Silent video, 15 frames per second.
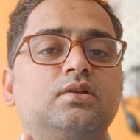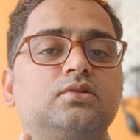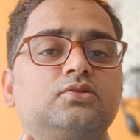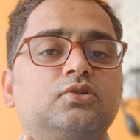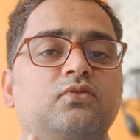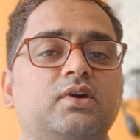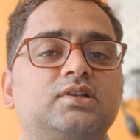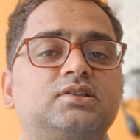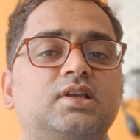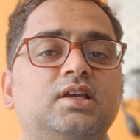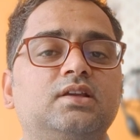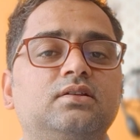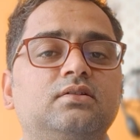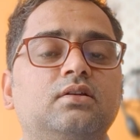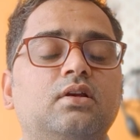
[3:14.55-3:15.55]
So first
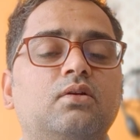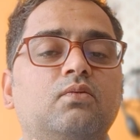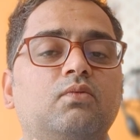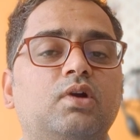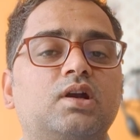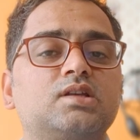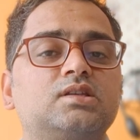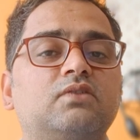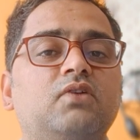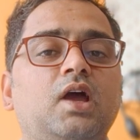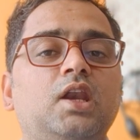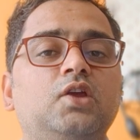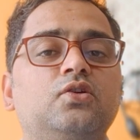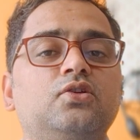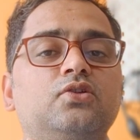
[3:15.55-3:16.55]
thing, what is the
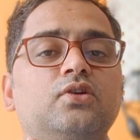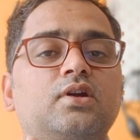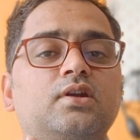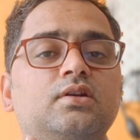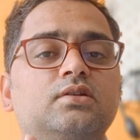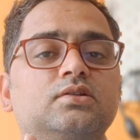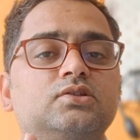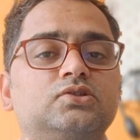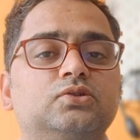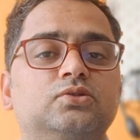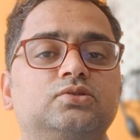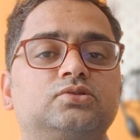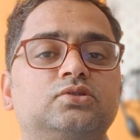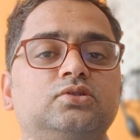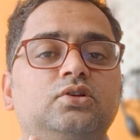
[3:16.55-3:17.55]
value in your
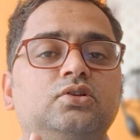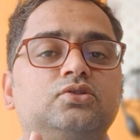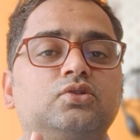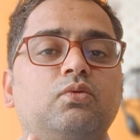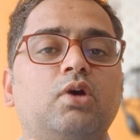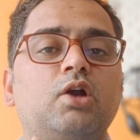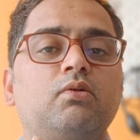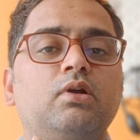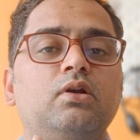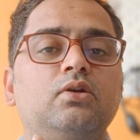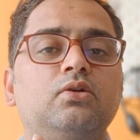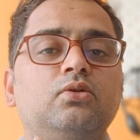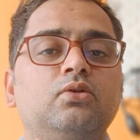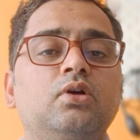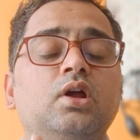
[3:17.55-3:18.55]
source? So what we'll
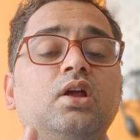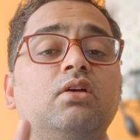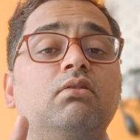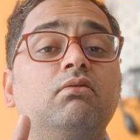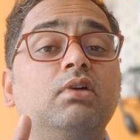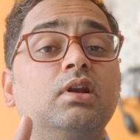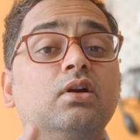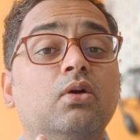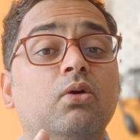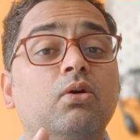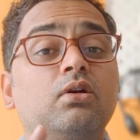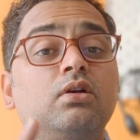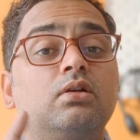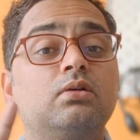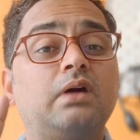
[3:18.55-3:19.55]
do, we'll
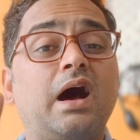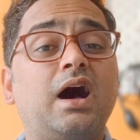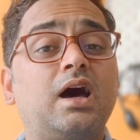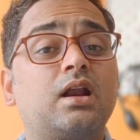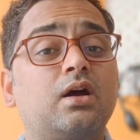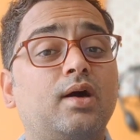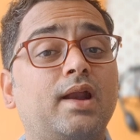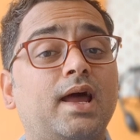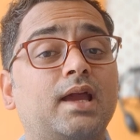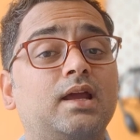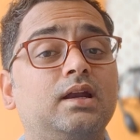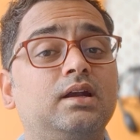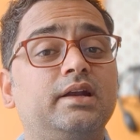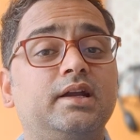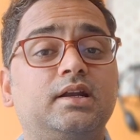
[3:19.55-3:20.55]
go to our
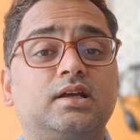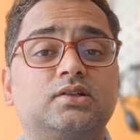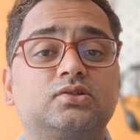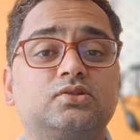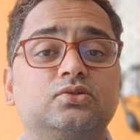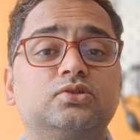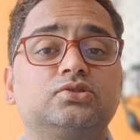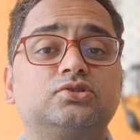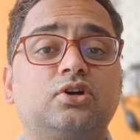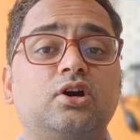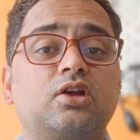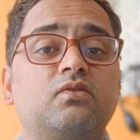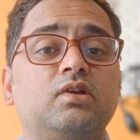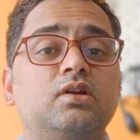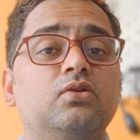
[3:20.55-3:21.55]
Oracle data source,
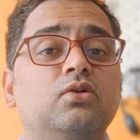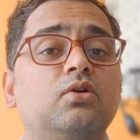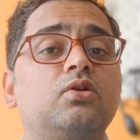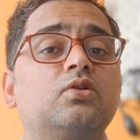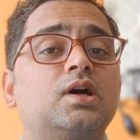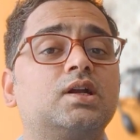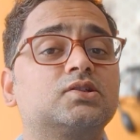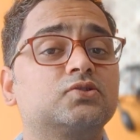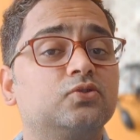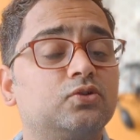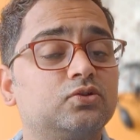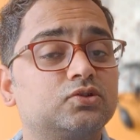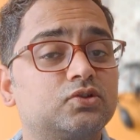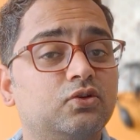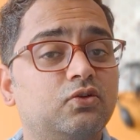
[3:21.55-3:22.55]
or we'll go to
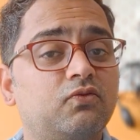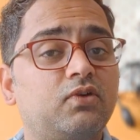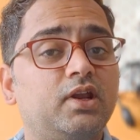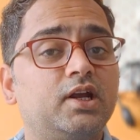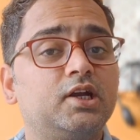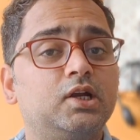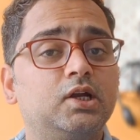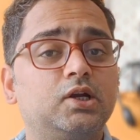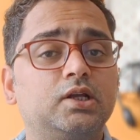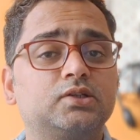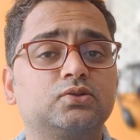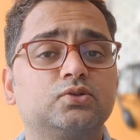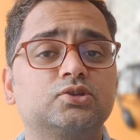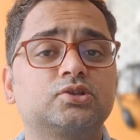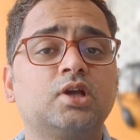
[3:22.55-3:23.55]
our Snowflake data
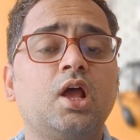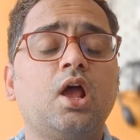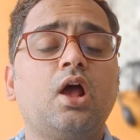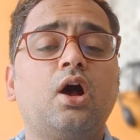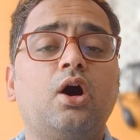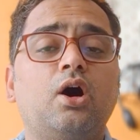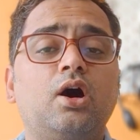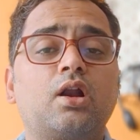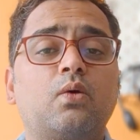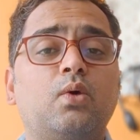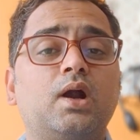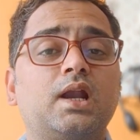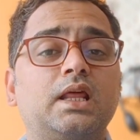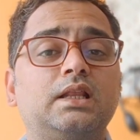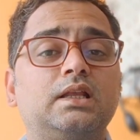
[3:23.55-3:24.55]
source, or
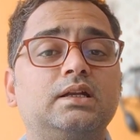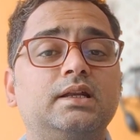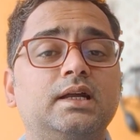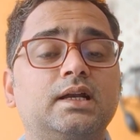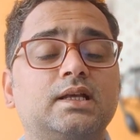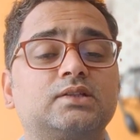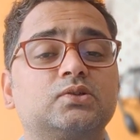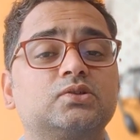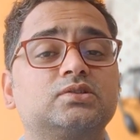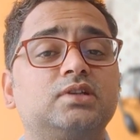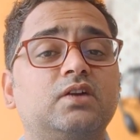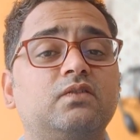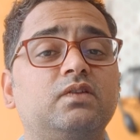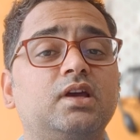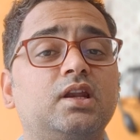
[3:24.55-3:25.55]
what is the data source
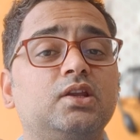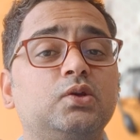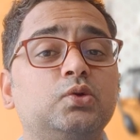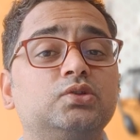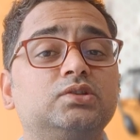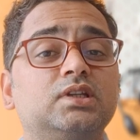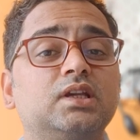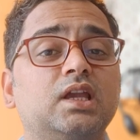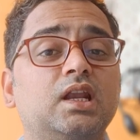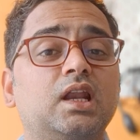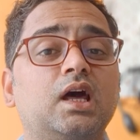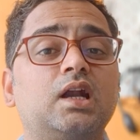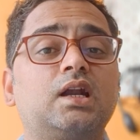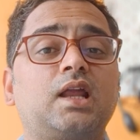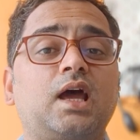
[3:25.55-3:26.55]
that we are using in
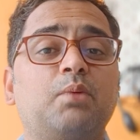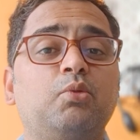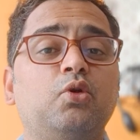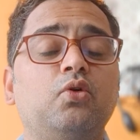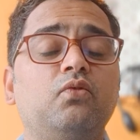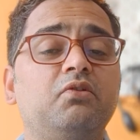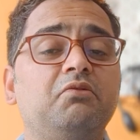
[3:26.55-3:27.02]
our Tableau.